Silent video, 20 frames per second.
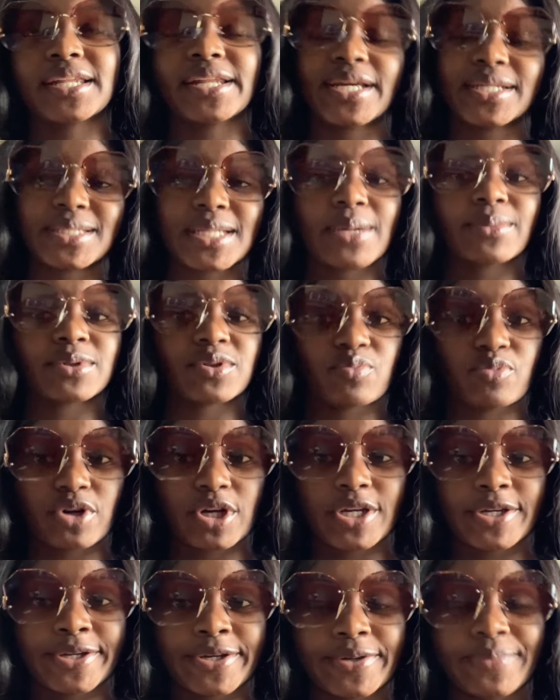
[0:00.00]
Last night was
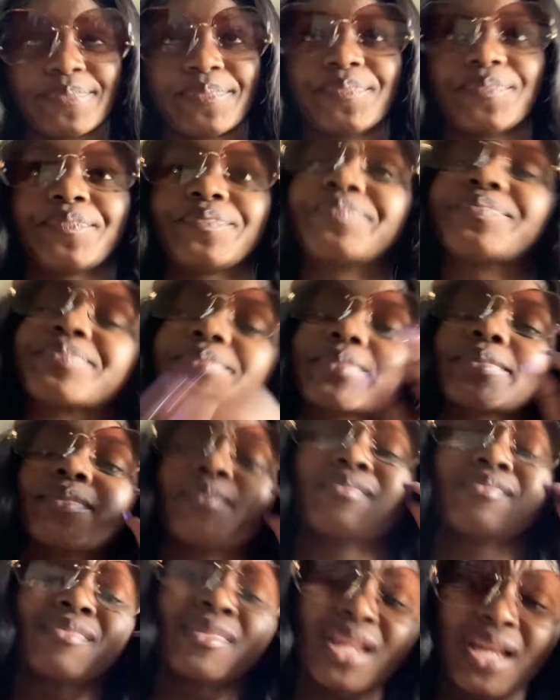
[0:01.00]
pretty good,
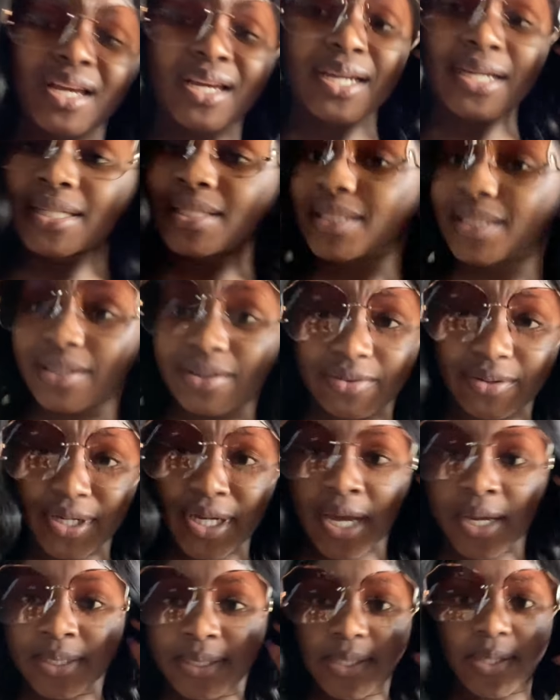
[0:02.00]
considering
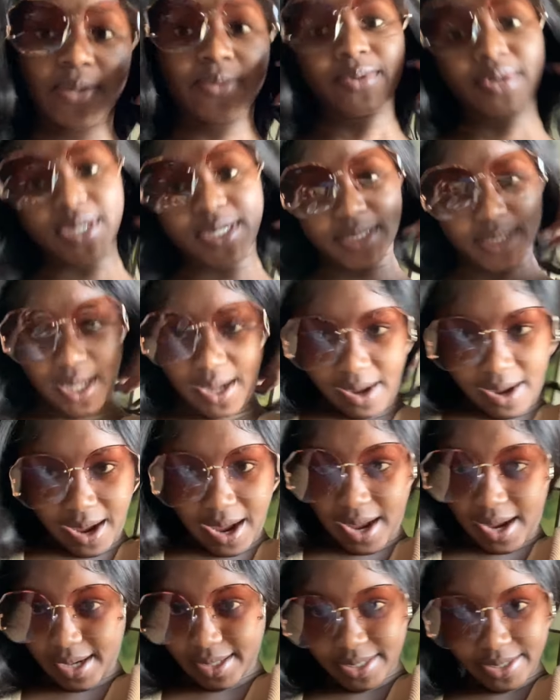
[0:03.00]
how slow it was.
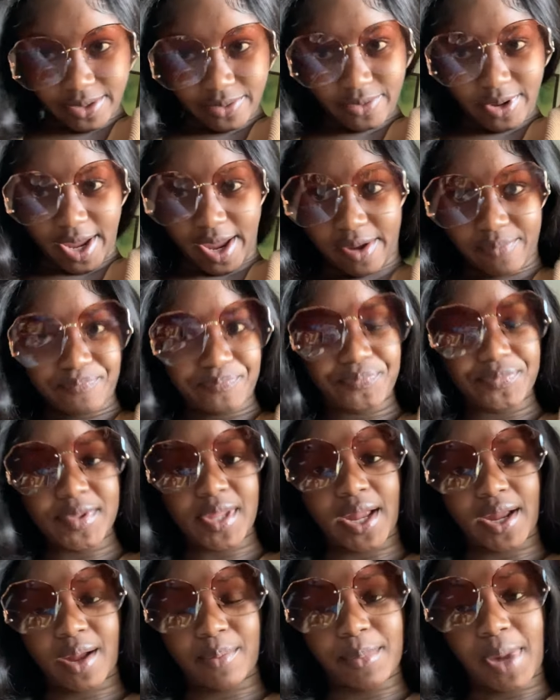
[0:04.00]
I did okay.
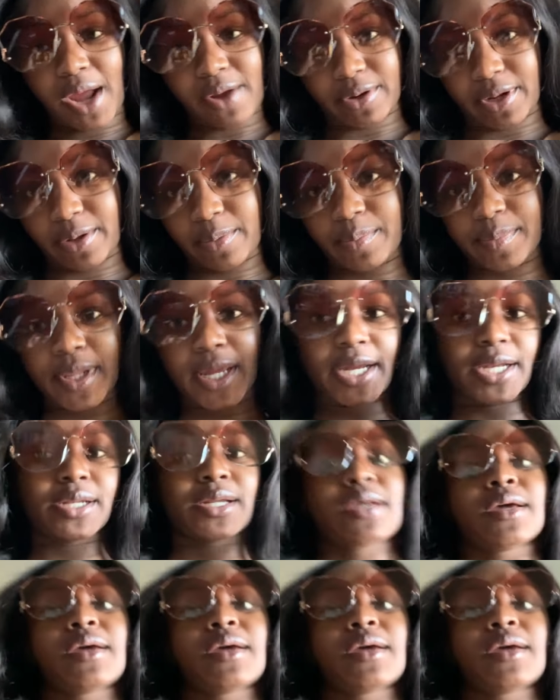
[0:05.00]
Like, I'm not gonna complain.